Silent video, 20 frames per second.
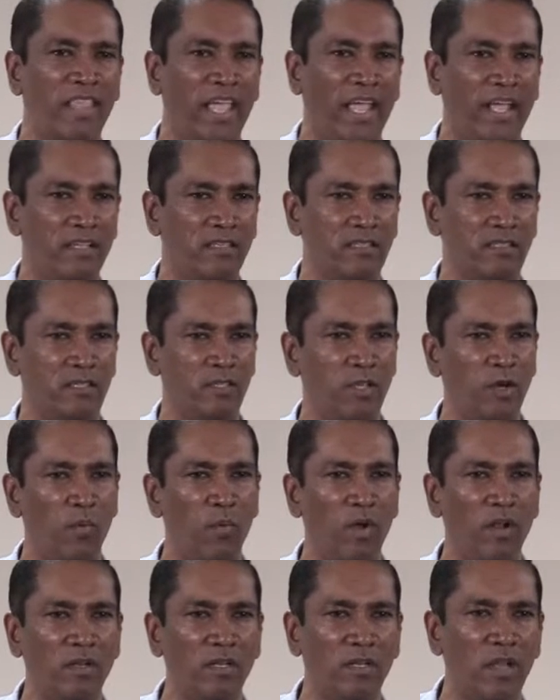things. You
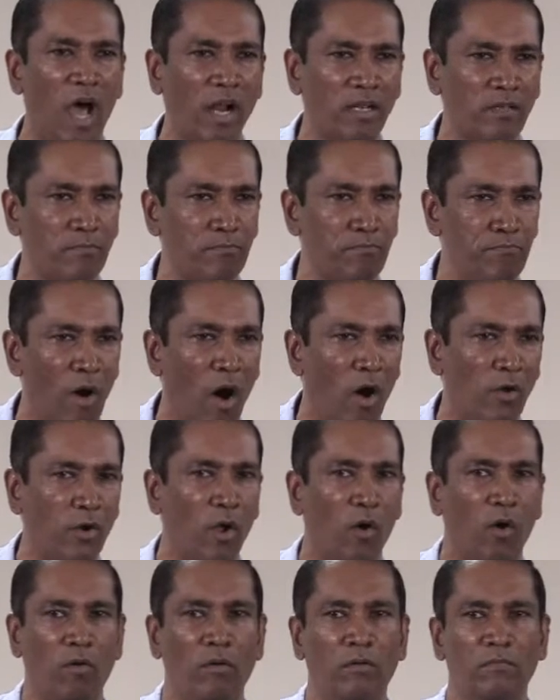will not
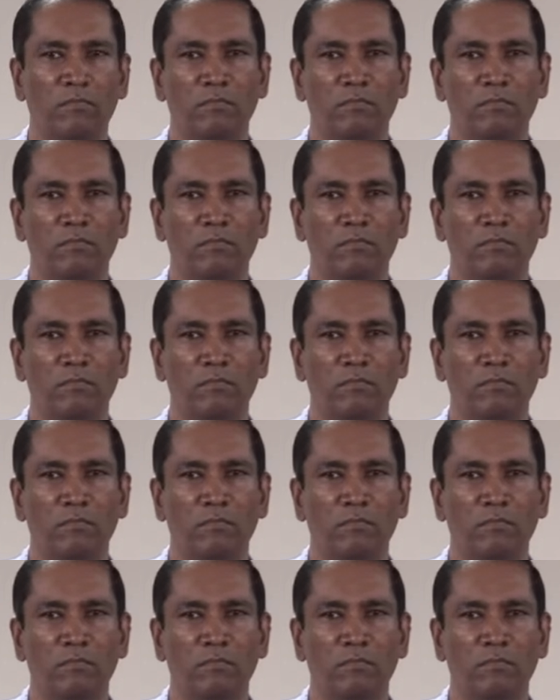borrow.